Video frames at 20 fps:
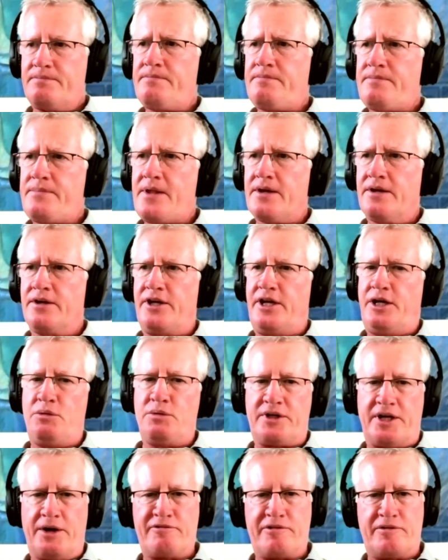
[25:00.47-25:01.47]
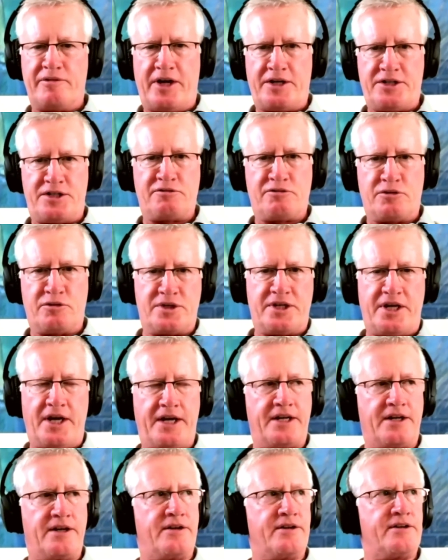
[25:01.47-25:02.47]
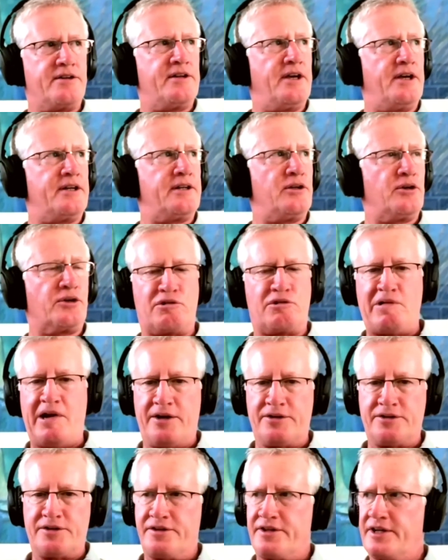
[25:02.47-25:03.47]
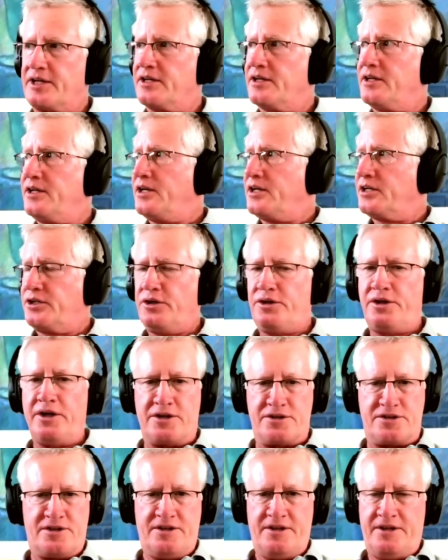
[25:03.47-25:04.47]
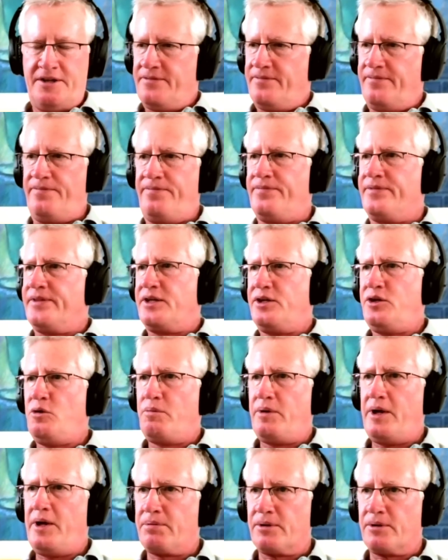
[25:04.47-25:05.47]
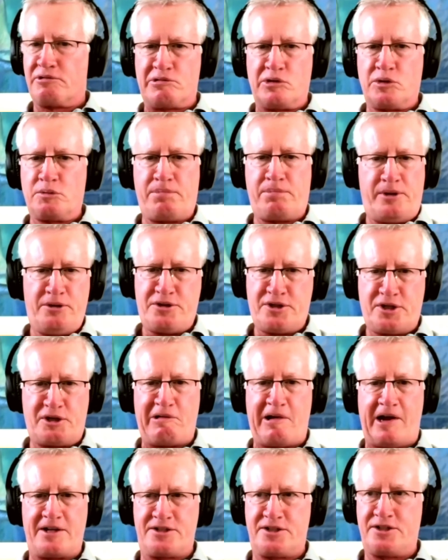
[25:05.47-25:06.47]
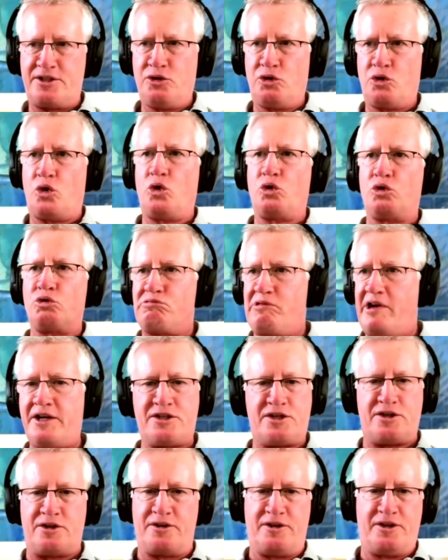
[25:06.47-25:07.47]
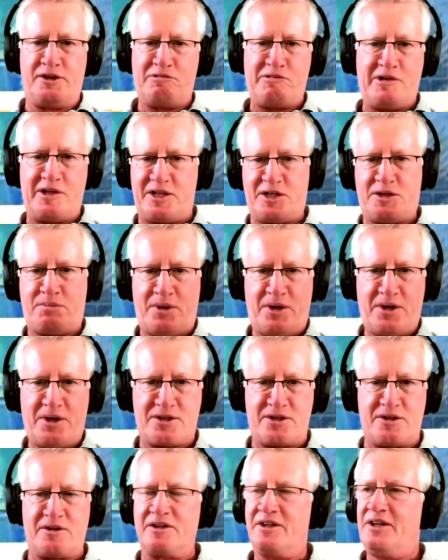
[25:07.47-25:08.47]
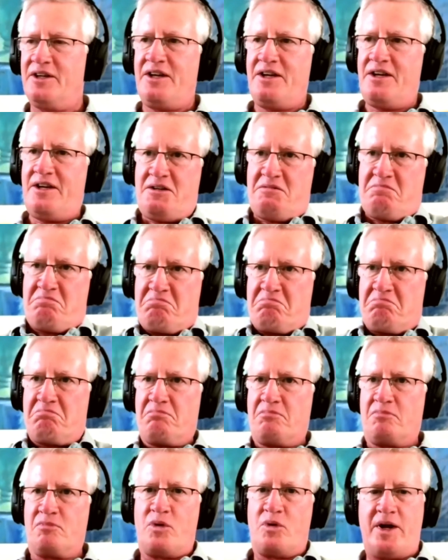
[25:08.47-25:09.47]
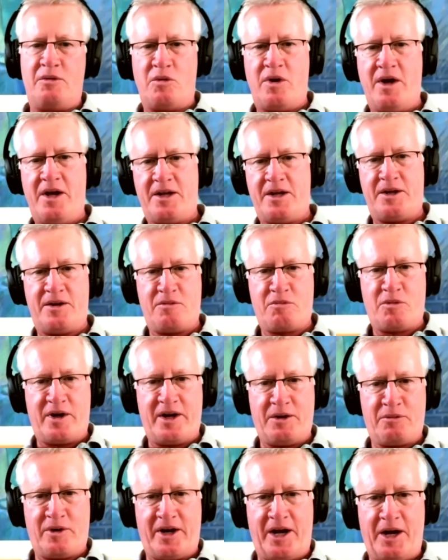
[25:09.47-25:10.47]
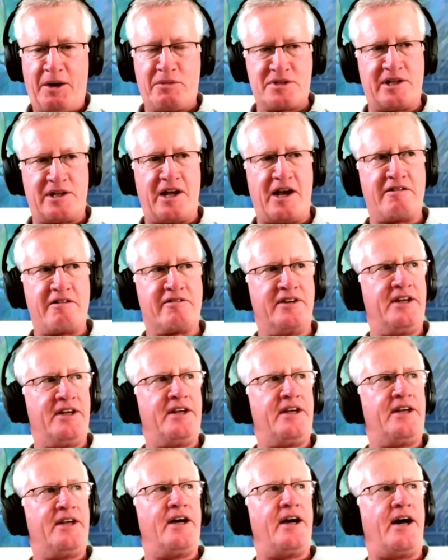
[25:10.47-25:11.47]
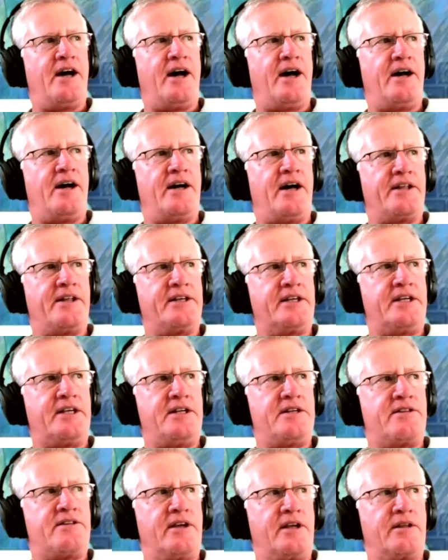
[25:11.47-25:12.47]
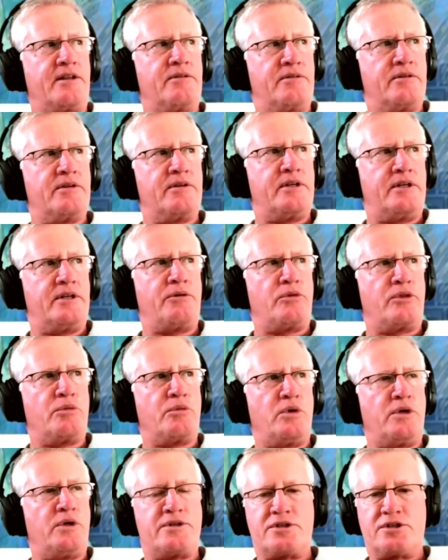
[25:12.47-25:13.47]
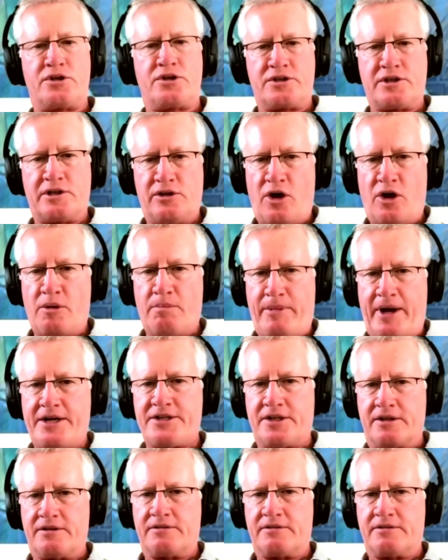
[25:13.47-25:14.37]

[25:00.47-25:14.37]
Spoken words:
you know, he would come from 1948 and look around and think, goodness, you people are all plutocrats. You're all richer than the richest person when I was alive. I think he'd think, you know, the world has got a lot better.